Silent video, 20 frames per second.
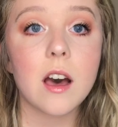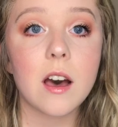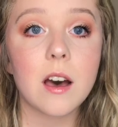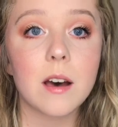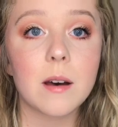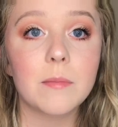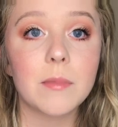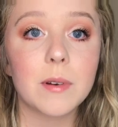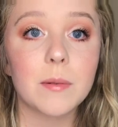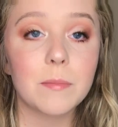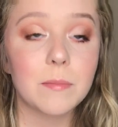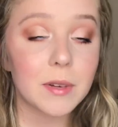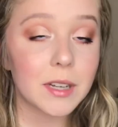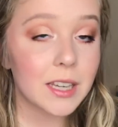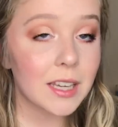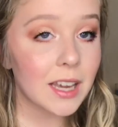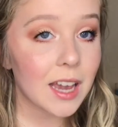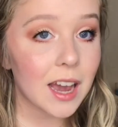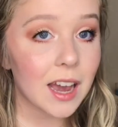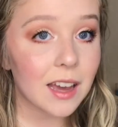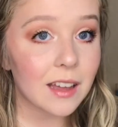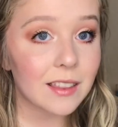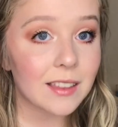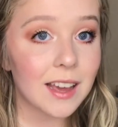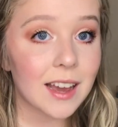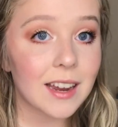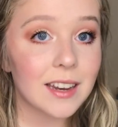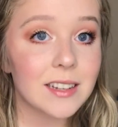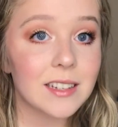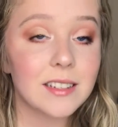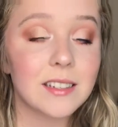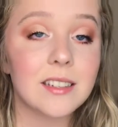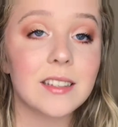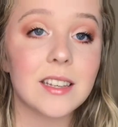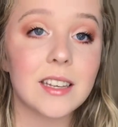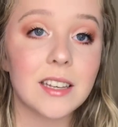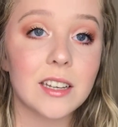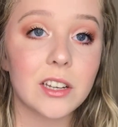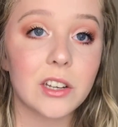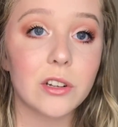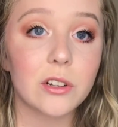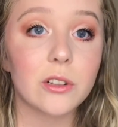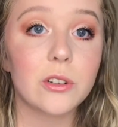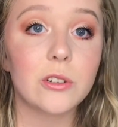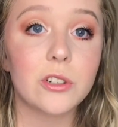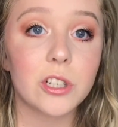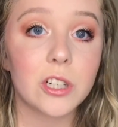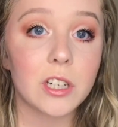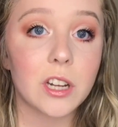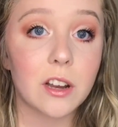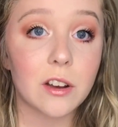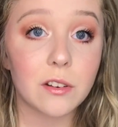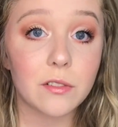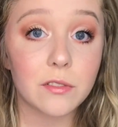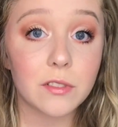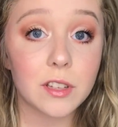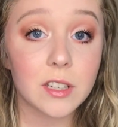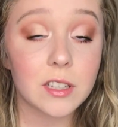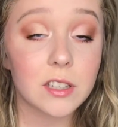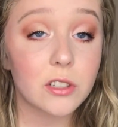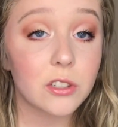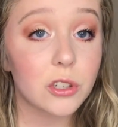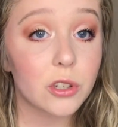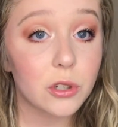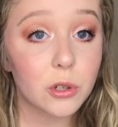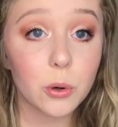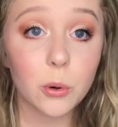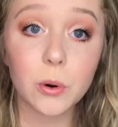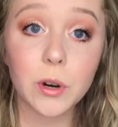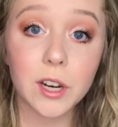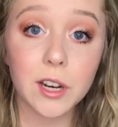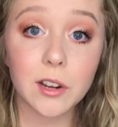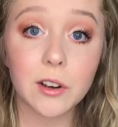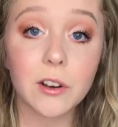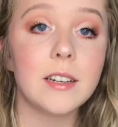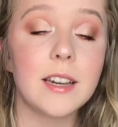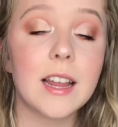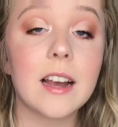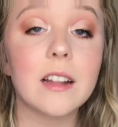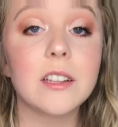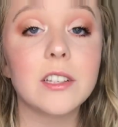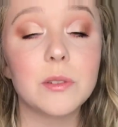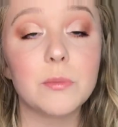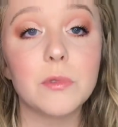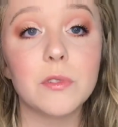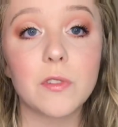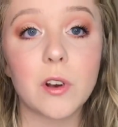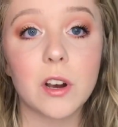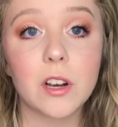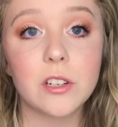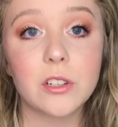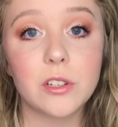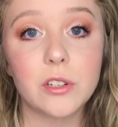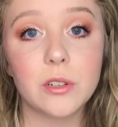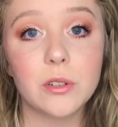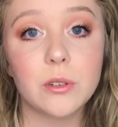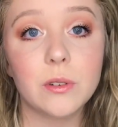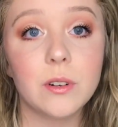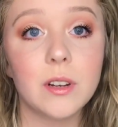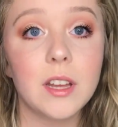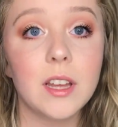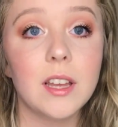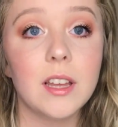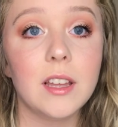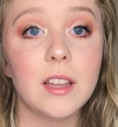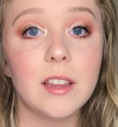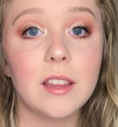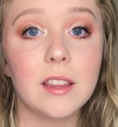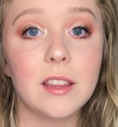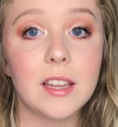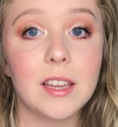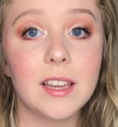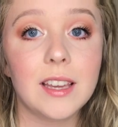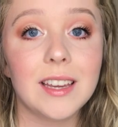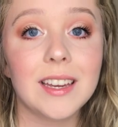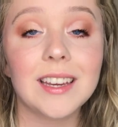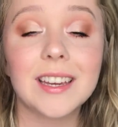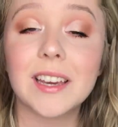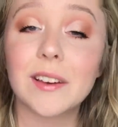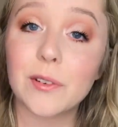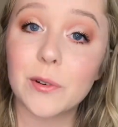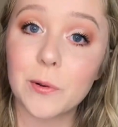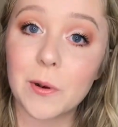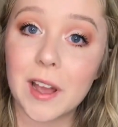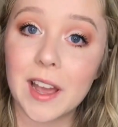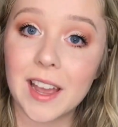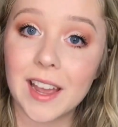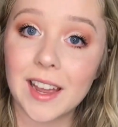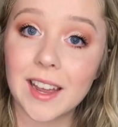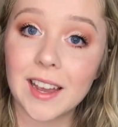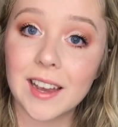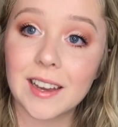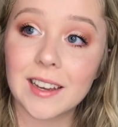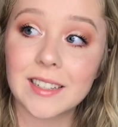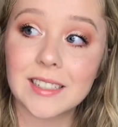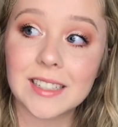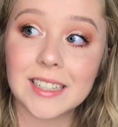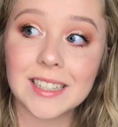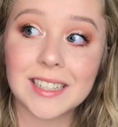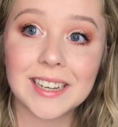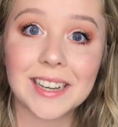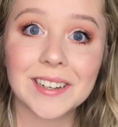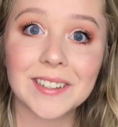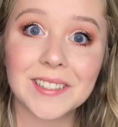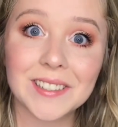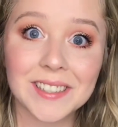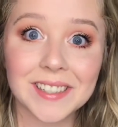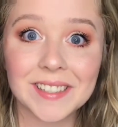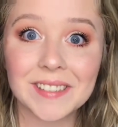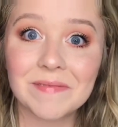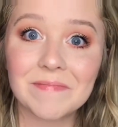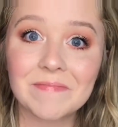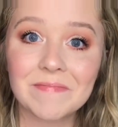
But yeah, that is the conclusion of this tutorial. Now let's move on to the giveaway details.